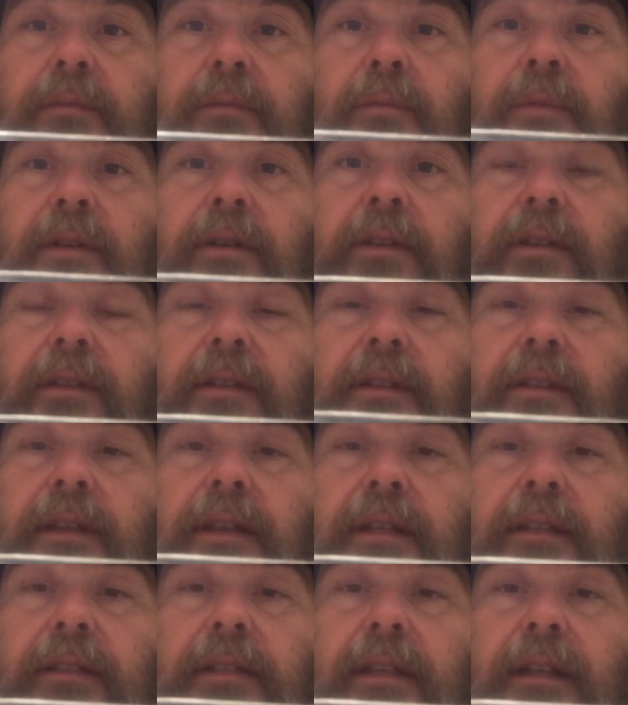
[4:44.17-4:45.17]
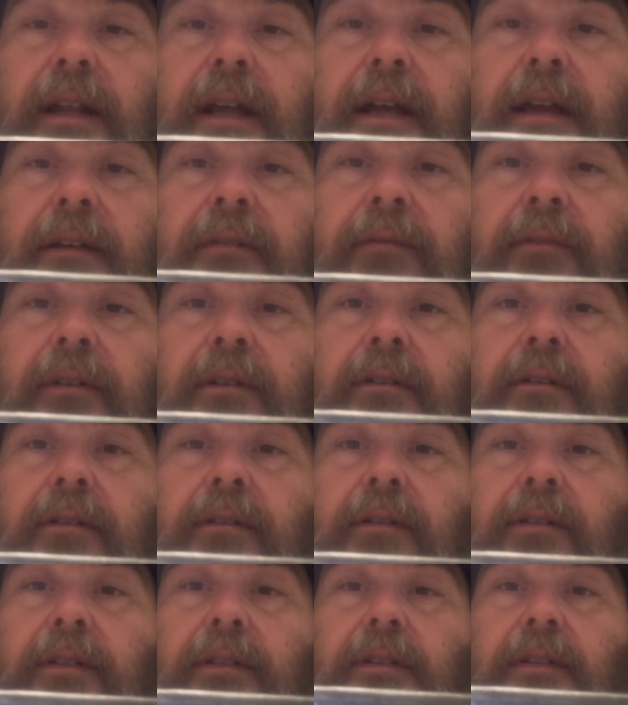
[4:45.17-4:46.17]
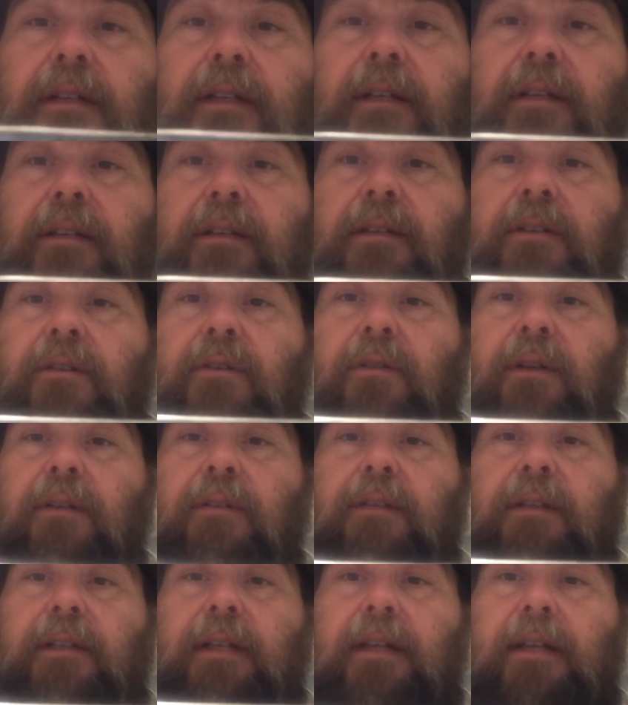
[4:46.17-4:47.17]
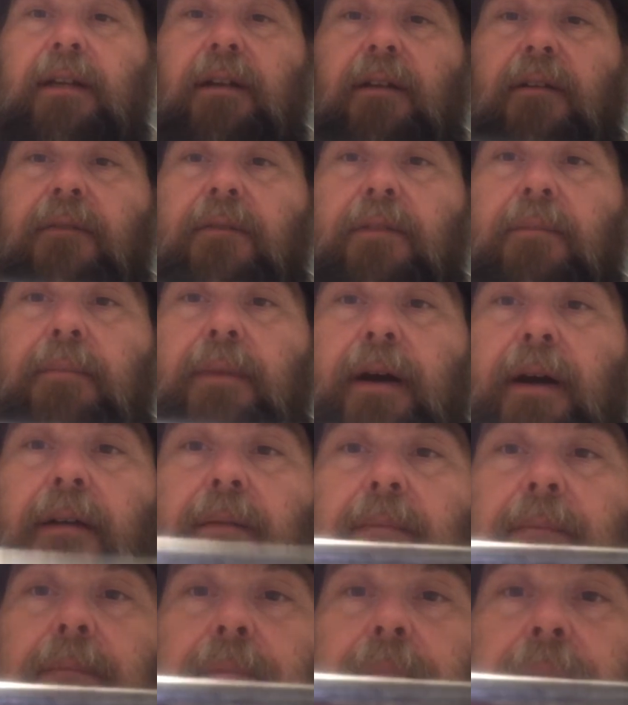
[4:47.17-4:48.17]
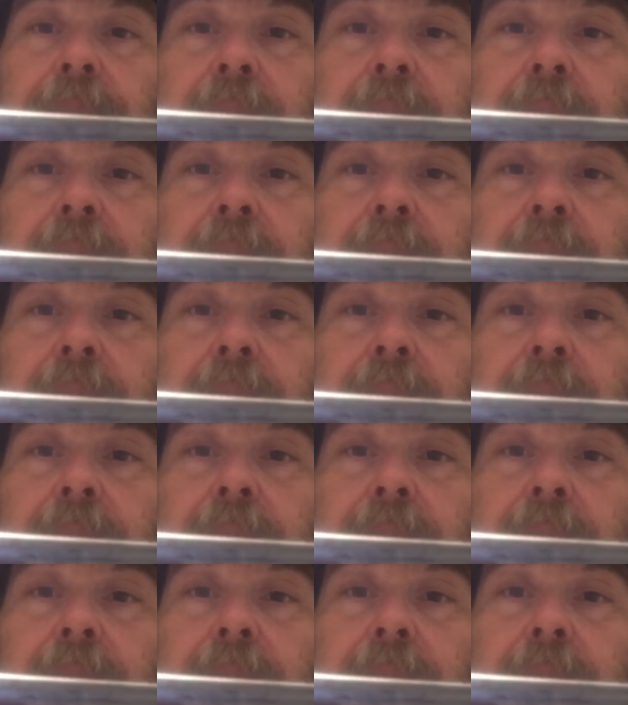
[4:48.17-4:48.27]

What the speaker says: One of the things that I have learned is that you don't have to take it off the bottom.